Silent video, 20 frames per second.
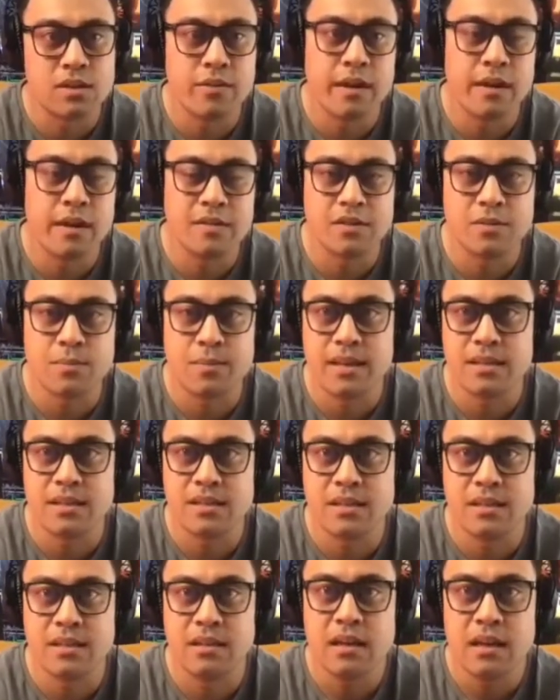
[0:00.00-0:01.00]
creative
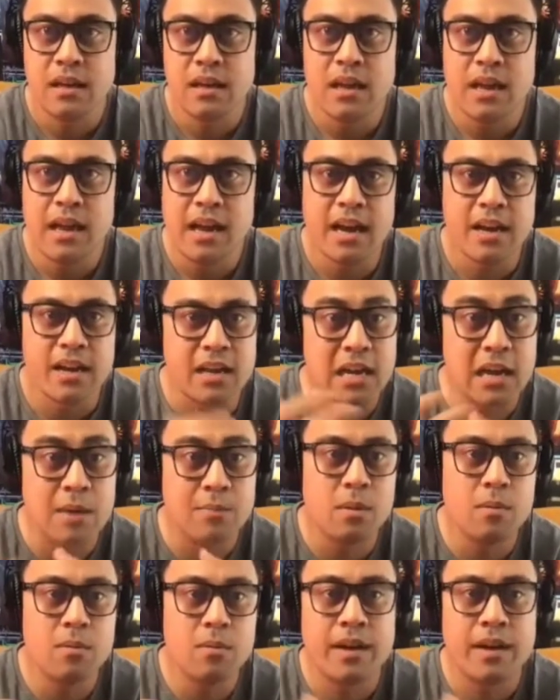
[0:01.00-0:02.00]
space and how to
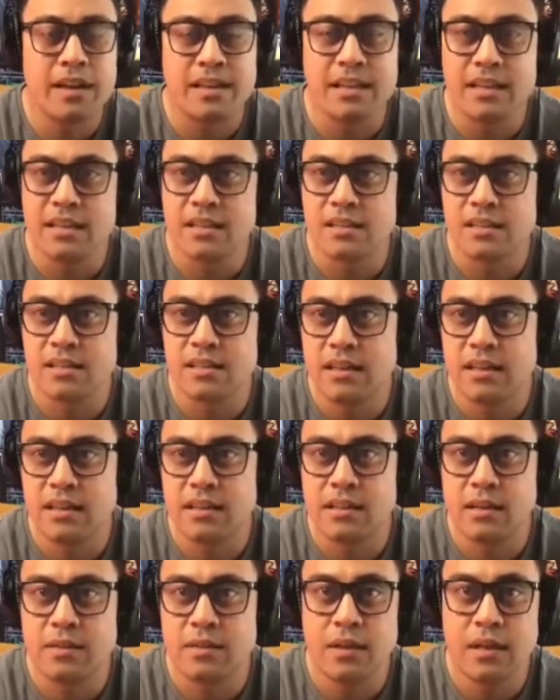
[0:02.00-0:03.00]
come up with ideas.
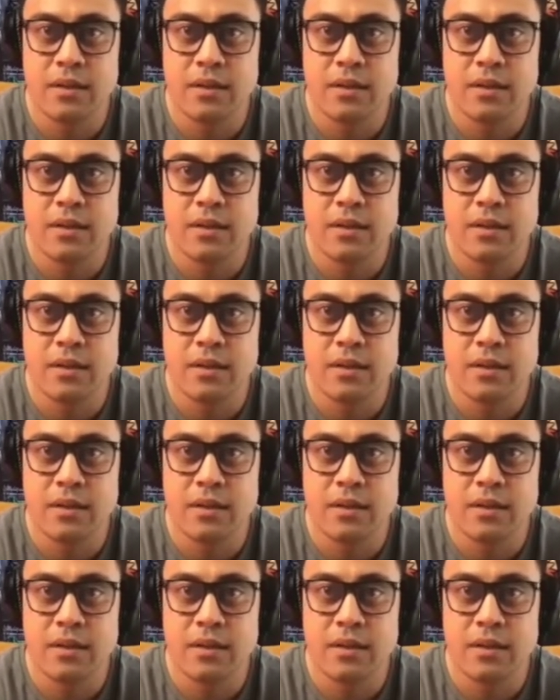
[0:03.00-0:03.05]
And if